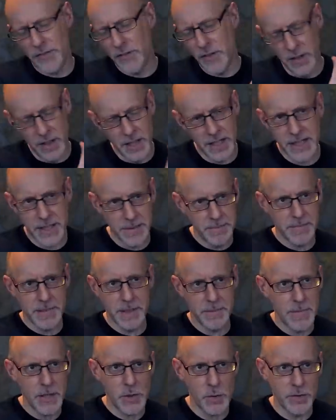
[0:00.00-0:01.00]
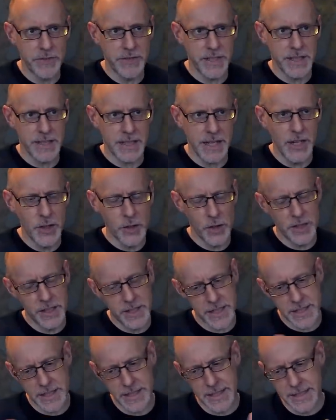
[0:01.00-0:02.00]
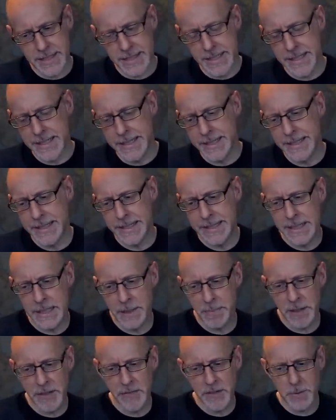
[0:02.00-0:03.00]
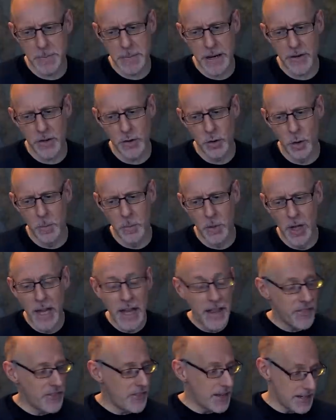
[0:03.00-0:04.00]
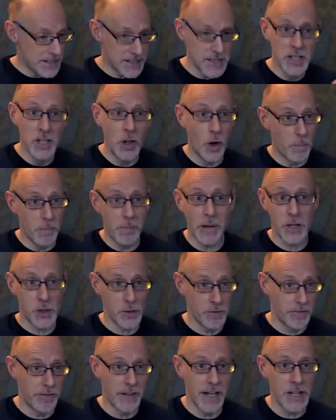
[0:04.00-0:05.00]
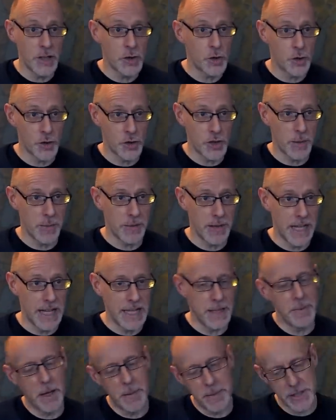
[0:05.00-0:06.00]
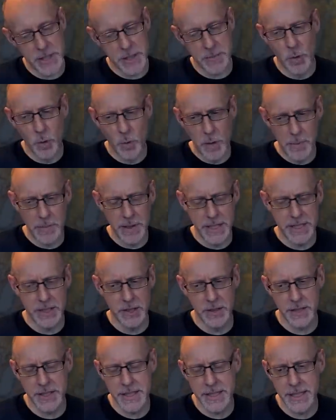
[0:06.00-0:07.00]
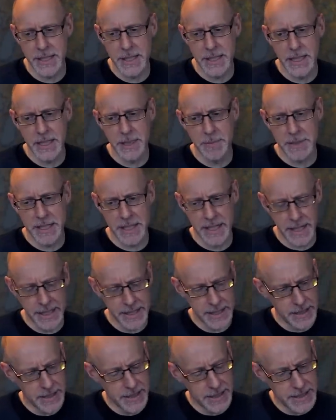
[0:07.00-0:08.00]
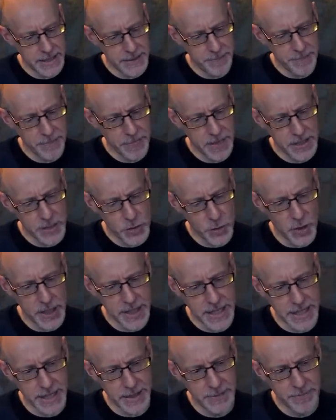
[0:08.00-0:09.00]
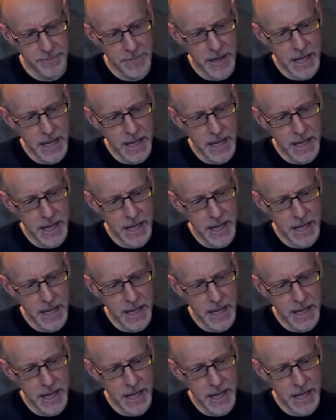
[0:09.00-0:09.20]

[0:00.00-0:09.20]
if you like, a measure of intelligence, and a belief in the paranormal. There's not much of a relationship there. There might be a small one, but it's not particularly striking.